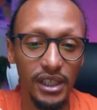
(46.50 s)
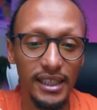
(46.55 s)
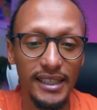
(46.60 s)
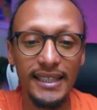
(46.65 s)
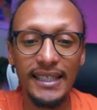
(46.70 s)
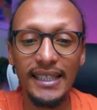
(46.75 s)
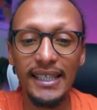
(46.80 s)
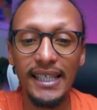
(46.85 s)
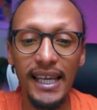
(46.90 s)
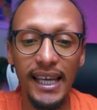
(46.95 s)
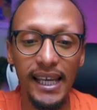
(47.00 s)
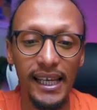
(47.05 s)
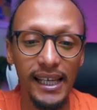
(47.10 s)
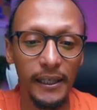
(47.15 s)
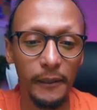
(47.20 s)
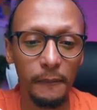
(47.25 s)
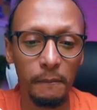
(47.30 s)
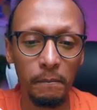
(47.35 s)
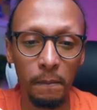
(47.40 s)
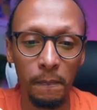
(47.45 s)
can see
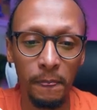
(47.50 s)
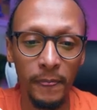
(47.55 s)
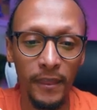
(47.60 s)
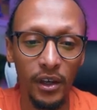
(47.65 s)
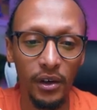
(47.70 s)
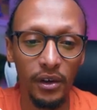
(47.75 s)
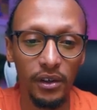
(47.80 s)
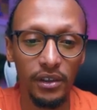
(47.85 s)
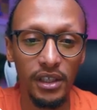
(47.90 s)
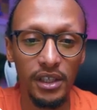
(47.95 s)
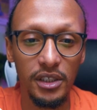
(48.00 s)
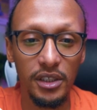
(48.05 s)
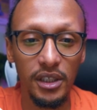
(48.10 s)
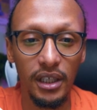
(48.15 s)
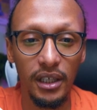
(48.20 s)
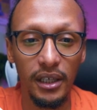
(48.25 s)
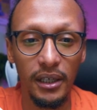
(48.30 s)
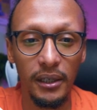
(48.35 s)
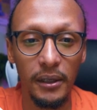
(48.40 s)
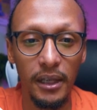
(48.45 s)
here this
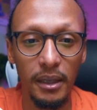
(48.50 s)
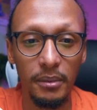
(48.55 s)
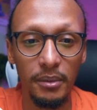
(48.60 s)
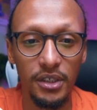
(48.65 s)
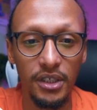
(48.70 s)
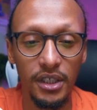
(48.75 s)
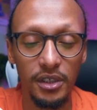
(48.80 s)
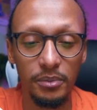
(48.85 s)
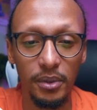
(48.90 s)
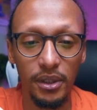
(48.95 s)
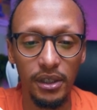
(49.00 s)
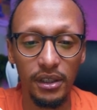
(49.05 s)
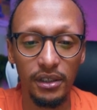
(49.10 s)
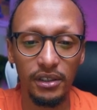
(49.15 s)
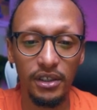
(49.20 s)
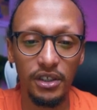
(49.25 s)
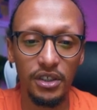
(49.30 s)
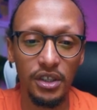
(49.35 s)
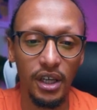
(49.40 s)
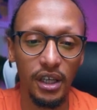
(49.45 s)
image that's being
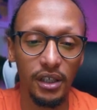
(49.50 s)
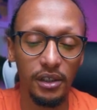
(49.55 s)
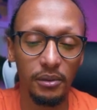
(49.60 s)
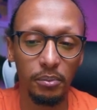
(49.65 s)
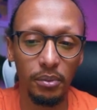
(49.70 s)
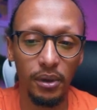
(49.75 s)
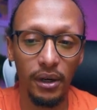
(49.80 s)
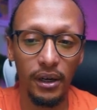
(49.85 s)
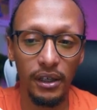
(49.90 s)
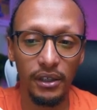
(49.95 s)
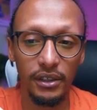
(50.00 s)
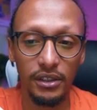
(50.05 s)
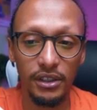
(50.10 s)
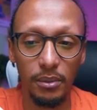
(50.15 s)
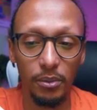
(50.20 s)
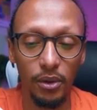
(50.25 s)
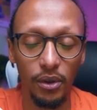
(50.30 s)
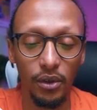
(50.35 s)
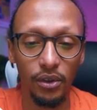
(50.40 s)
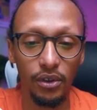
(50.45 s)
designed by
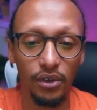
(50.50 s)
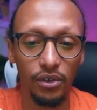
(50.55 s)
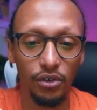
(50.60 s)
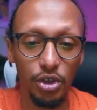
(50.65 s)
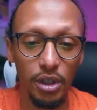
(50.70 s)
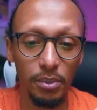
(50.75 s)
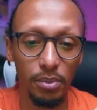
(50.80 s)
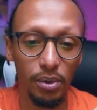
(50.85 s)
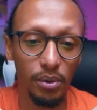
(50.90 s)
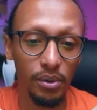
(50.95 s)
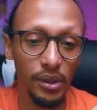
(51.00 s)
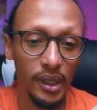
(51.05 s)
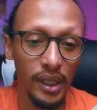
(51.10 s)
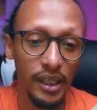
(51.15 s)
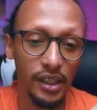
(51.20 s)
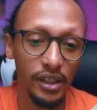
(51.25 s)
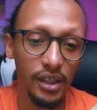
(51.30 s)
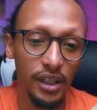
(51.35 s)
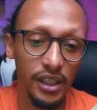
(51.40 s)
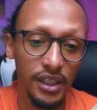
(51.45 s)
someone on Dribble.
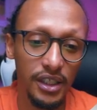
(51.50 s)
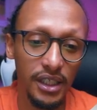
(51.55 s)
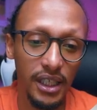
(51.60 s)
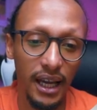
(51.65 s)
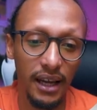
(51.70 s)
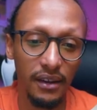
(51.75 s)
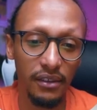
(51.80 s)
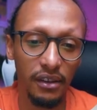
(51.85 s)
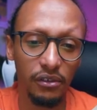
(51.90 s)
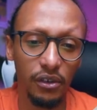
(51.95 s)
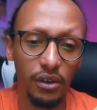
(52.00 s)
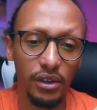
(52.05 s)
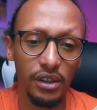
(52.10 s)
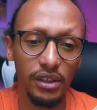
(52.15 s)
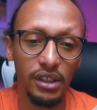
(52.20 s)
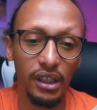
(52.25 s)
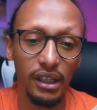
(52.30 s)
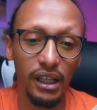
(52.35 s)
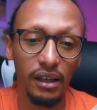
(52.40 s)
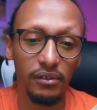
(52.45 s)
You can see how they've got
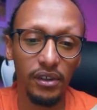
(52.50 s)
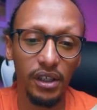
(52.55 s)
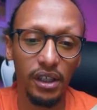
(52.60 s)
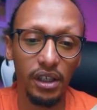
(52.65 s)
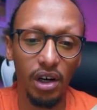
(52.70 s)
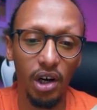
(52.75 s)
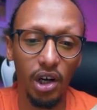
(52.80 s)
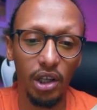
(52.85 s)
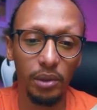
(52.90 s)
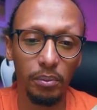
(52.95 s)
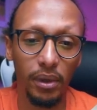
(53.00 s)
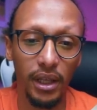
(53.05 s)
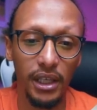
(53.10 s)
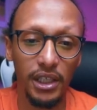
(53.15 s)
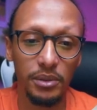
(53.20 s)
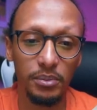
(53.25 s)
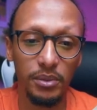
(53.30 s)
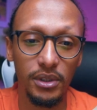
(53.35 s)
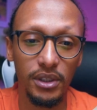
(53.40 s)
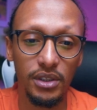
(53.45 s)
these lovely card
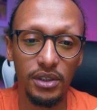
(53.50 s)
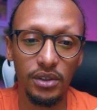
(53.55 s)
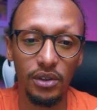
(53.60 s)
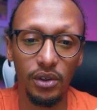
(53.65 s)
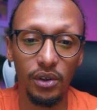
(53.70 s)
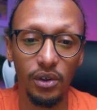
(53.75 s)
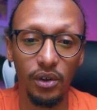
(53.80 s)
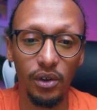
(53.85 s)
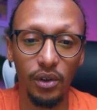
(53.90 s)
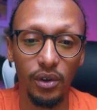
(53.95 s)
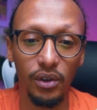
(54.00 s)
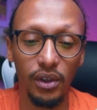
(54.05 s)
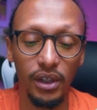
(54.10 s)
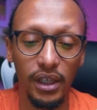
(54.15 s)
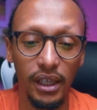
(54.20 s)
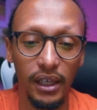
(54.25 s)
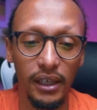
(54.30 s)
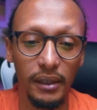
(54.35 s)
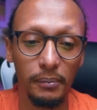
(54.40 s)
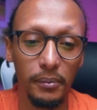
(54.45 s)
placements on
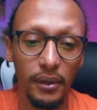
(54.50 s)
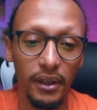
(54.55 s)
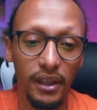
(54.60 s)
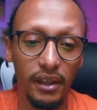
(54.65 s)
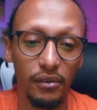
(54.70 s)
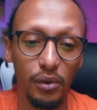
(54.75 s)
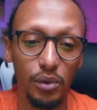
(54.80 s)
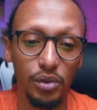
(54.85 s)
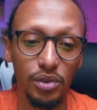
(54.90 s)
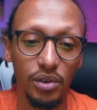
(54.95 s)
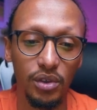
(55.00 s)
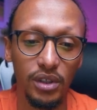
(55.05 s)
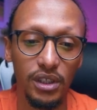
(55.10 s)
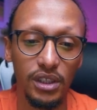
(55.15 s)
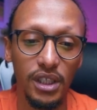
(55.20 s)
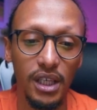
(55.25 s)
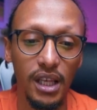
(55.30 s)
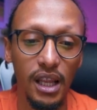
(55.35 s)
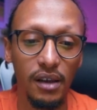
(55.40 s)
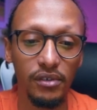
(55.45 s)
here, but they've also got
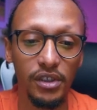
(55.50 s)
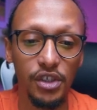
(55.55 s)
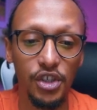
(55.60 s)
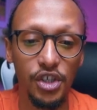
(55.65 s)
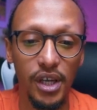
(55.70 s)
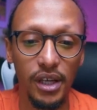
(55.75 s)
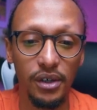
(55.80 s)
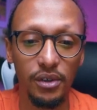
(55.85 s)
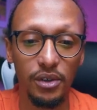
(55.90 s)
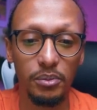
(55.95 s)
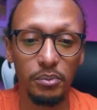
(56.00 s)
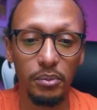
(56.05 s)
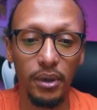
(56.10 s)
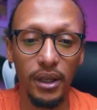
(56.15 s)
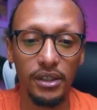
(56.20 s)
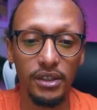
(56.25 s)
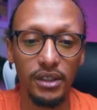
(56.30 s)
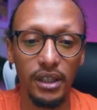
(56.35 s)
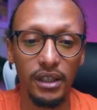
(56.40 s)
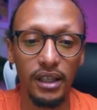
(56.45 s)
these lovely shadows
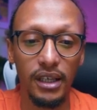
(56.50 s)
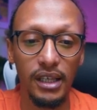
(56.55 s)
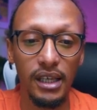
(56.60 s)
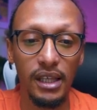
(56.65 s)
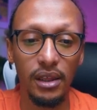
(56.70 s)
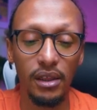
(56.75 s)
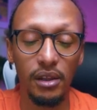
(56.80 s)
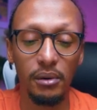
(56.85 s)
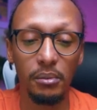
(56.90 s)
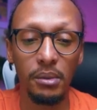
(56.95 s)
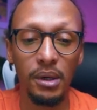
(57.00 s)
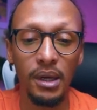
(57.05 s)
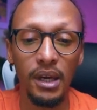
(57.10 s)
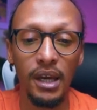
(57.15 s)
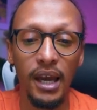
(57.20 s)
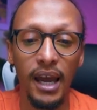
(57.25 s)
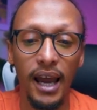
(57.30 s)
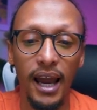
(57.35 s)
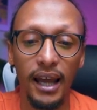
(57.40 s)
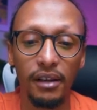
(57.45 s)
placed underneath them,
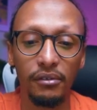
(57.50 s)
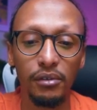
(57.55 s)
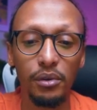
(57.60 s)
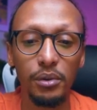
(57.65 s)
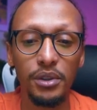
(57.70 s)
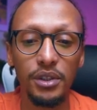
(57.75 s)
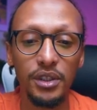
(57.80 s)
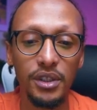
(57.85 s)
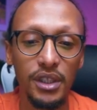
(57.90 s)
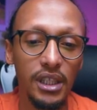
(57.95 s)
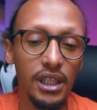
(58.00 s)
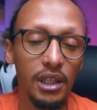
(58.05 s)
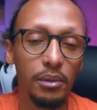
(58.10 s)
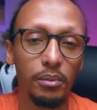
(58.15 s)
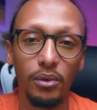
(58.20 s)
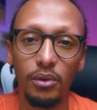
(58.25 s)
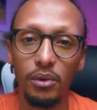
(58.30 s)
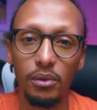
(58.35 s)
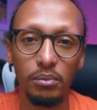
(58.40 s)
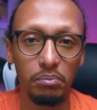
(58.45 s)
and I've always seen
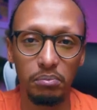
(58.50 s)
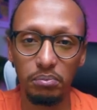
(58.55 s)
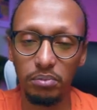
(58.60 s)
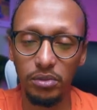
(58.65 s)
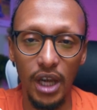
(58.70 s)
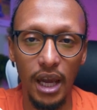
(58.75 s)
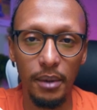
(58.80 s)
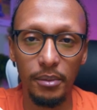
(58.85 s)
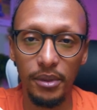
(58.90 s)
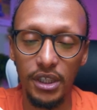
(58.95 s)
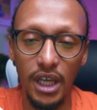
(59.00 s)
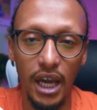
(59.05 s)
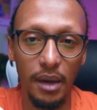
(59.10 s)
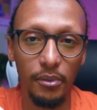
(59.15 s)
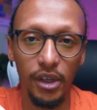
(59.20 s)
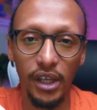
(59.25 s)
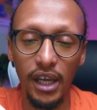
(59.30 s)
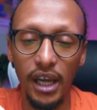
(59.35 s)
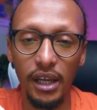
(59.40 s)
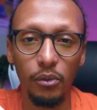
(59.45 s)
them time and time
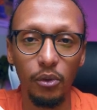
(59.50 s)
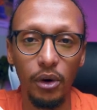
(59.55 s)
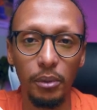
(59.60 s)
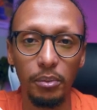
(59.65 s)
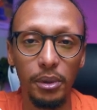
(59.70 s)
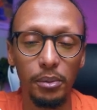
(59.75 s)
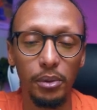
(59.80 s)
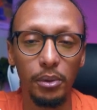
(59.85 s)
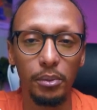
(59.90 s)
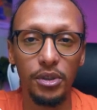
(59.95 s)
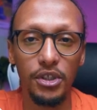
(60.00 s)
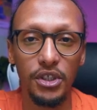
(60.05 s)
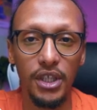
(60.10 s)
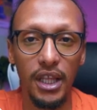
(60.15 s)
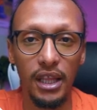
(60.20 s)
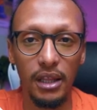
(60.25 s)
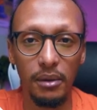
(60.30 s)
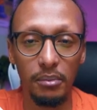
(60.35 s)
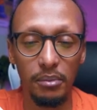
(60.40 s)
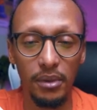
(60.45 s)
again where people
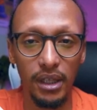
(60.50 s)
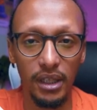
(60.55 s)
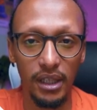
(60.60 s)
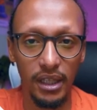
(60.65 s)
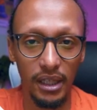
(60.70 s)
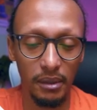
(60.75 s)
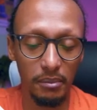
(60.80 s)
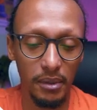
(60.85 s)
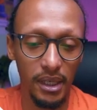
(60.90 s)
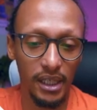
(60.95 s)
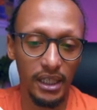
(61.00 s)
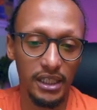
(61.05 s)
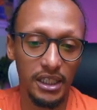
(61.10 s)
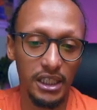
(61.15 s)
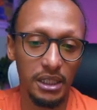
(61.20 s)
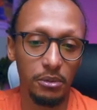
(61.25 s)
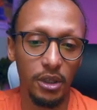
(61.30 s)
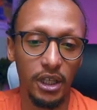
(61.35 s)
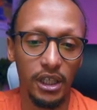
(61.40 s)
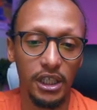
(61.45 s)
present them and make it
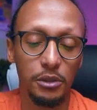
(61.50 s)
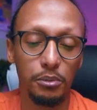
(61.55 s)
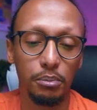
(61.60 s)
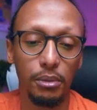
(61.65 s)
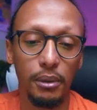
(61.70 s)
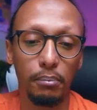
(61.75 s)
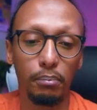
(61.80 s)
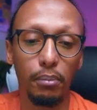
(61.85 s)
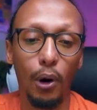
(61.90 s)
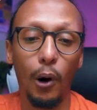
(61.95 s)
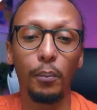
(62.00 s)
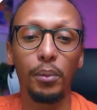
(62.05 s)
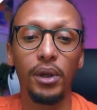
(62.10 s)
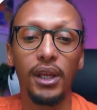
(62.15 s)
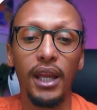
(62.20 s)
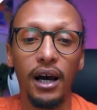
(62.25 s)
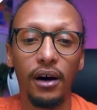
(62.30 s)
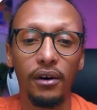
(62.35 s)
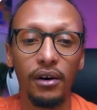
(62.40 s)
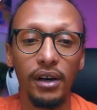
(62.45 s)
seem like it's been popping
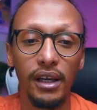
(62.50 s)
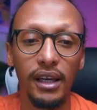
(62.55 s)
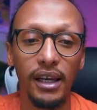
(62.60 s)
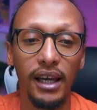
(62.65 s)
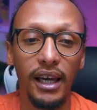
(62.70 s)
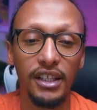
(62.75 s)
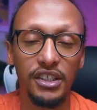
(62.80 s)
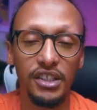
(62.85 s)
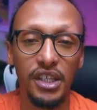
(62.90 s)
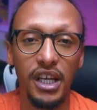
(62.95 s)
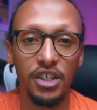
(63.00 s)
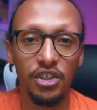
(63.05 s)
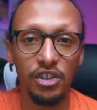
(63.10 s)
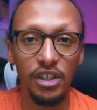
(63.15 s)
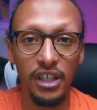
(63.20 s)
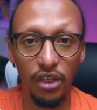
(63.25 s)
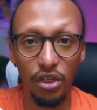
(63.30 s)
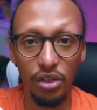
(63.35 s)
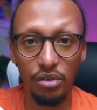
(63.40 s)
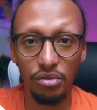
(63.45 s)
out. It's
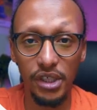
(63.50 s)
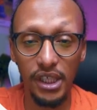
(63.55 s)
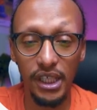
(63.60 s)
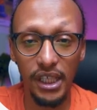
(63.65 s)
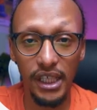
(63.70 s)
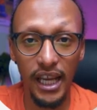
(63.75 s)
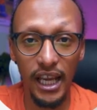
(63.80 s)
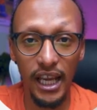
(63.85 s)
actually a 3D